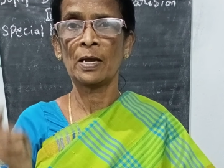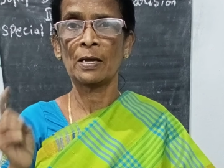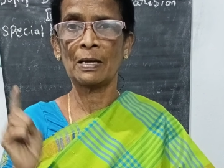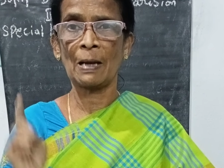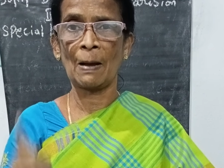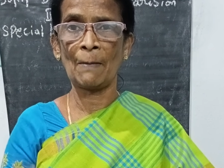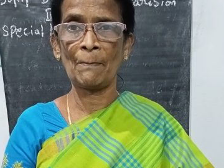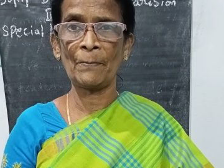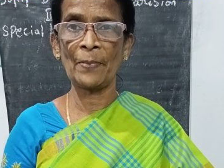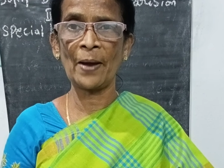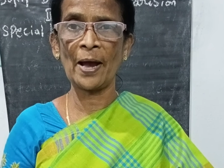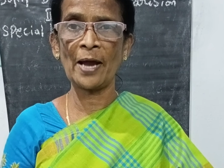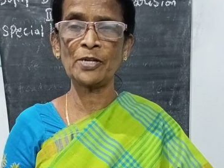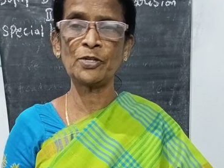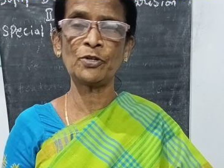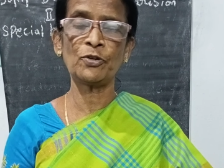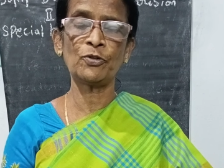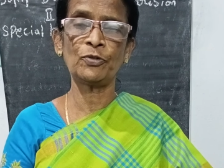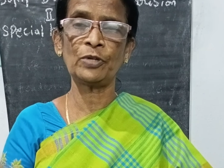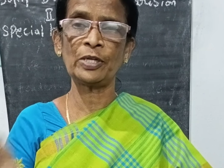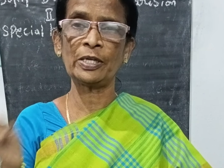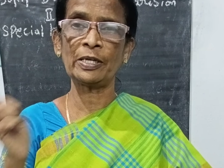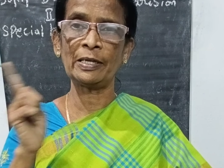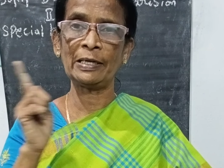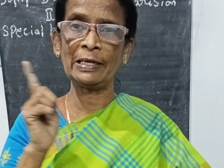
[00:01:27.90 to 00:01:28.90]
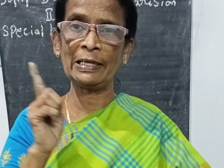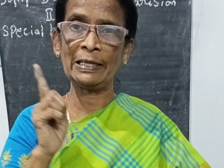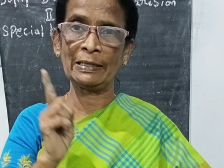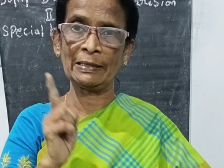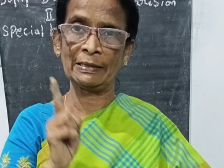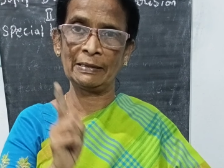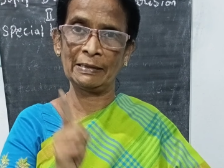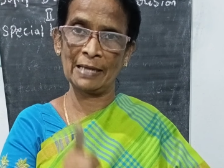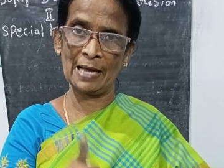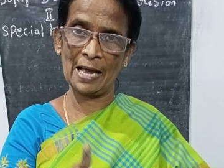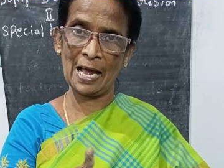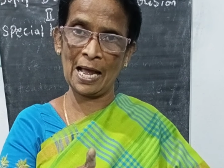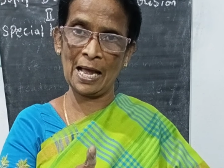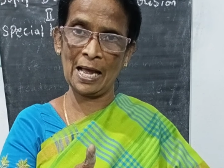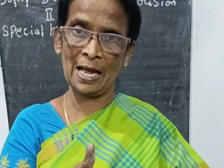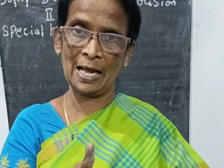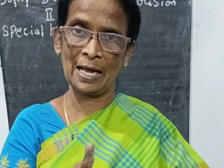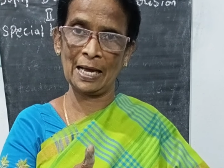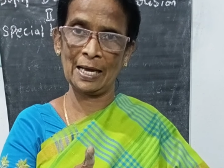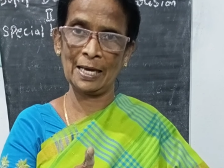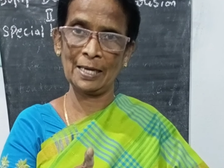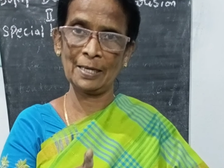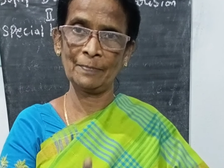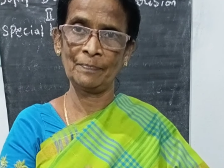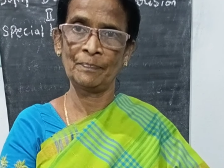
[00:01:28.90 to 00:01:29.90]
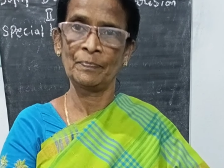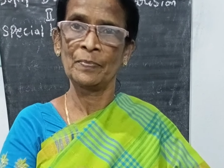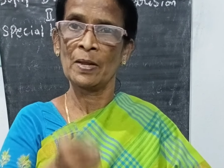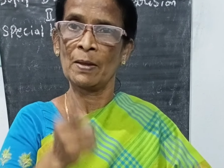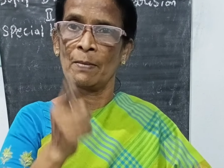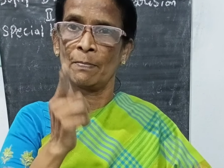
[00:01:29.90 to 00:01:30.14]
Comparative degree, than.